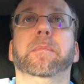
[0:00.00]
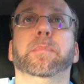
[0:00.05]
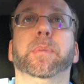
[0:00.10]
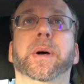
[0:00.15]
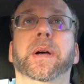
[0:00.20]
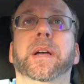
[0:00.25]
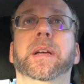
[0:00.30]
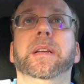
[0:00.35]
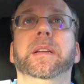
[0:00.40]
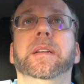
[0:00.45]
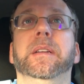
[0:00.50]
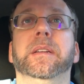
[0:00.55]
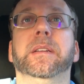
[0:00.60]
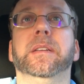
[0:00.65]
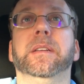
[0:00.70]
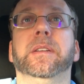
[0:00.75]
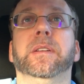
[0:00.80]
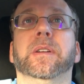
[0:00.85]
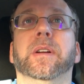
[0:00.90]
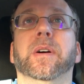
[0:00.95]
But,
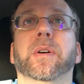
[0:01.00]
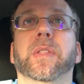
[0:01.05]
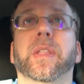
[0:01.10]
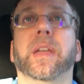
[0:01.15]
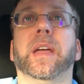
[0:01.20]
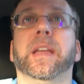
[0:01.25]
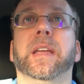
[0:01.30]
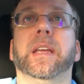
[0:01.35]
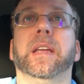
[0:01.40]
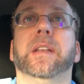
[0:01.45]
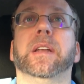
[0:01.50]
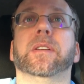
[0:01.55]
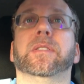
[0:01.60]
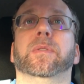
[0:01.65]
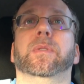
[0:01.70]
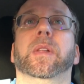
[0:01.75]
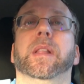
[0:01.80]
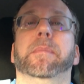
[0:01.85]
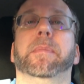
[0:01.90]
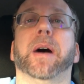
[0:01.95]
it
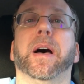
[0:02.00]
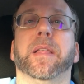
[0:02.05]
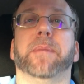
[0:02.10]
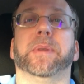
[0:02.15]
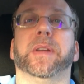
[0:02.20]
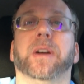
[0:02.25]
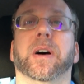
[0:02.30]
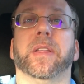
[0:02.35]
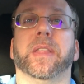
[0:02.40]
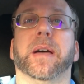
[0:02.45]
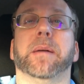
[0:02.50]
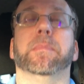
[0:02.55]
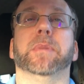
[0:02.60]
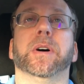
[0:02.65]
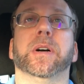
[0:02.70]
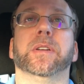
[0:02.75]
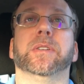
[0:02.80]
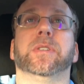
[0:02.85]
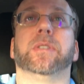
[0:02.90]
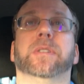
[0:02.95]
doesn't really bother me all that
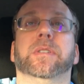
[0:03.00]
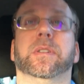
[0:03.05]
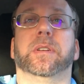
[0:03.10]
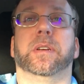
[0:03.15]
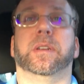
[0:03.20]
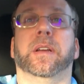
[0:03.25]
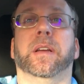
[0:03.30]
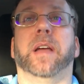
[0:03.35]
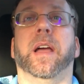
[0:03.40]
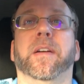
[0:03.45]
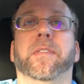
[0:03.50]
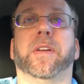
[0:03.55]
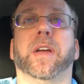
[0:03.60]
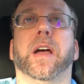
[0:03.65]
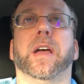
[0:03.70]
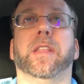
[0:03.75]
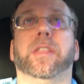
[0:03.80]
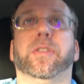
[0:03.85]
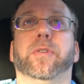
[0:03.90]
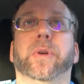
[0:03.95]
much. I've
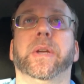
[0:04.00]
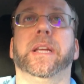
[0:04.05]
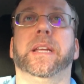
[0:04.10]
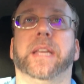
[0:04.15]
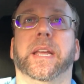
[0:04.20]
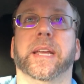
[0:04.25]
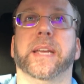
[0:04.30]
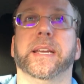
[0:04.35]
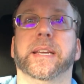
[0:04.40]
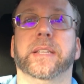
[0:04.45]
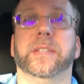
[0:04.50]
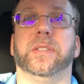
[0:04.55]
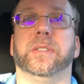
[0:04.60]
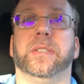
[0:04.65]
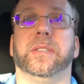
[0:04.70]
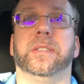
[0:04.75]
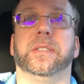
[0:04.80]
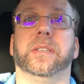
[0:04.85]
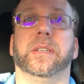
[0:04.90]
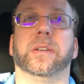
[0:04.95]
got 3
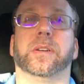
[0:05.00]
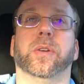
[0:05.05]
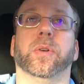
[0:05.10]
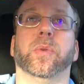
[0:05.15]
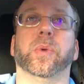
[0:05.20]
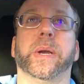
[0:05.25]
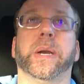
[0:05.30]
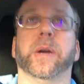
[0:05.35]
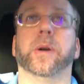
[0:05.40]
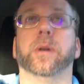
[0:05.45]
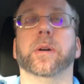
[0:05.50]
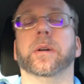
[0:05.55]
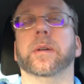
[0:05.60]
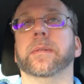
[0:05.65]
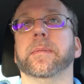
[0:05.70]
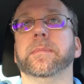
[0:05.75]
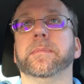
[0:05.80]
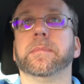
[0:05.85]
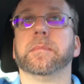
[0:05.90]
kids, a career.